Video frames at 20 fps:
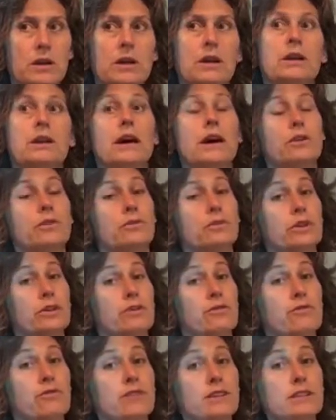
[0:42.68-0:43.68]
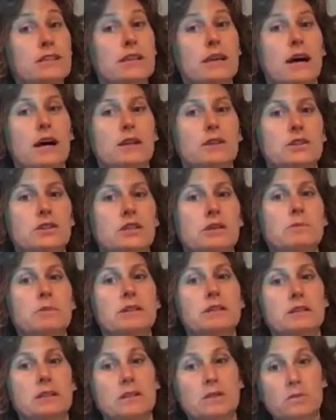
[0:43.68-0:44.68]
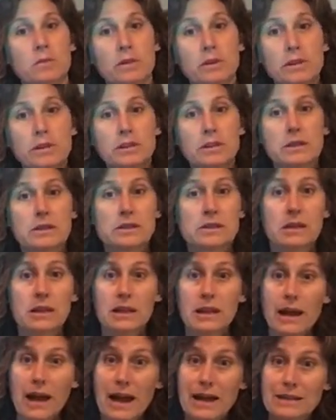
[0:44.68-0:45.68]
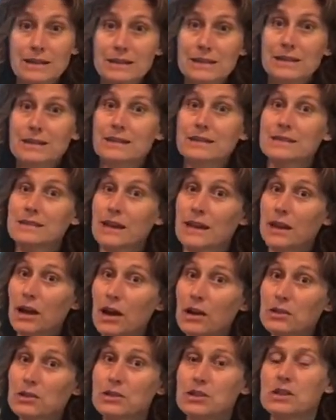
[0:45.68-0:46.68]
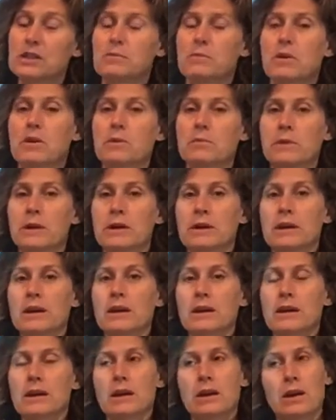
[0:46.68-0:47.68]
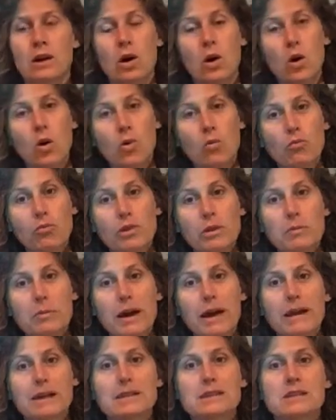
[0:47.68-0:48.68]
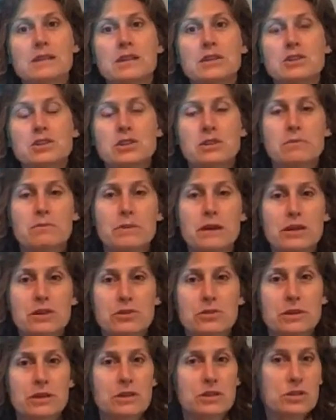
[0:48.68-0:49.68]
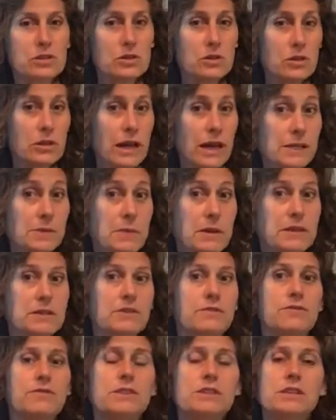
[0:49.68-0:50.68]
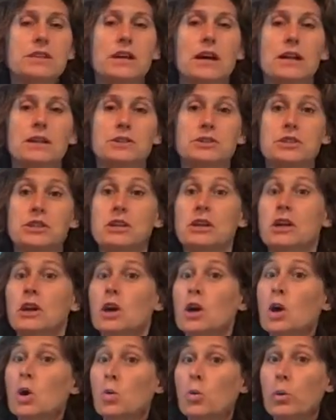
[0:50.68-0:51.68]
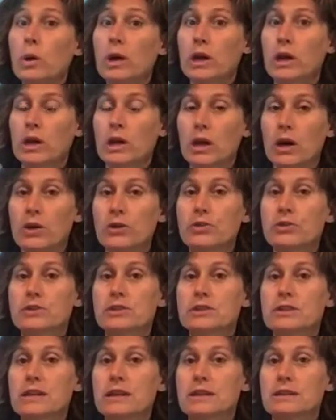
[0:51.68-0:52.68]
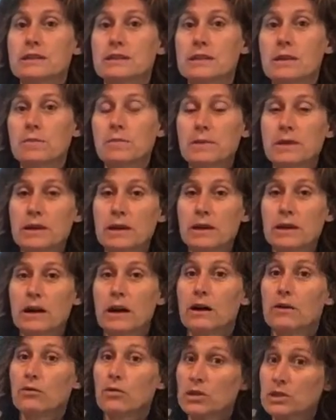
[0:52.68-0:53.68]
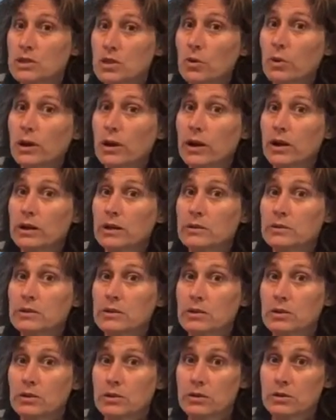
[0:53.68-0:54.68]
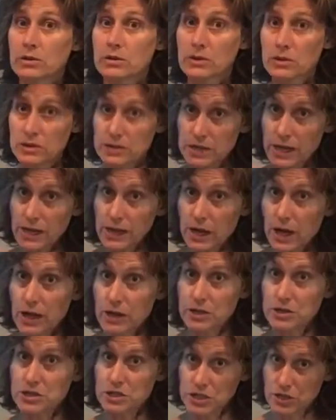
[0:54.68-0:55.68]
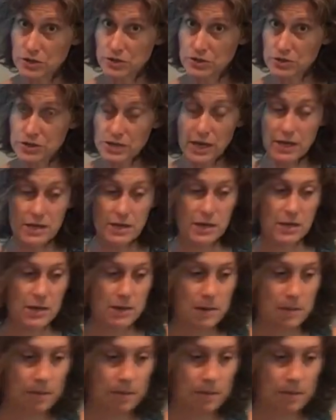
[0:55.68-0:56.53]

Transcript: not only the physiology, but since we're in this class in the psychology department, hopefully by extension measuring certain aspects of physiology, we can understand something of what's going on in their psychology and their psyche.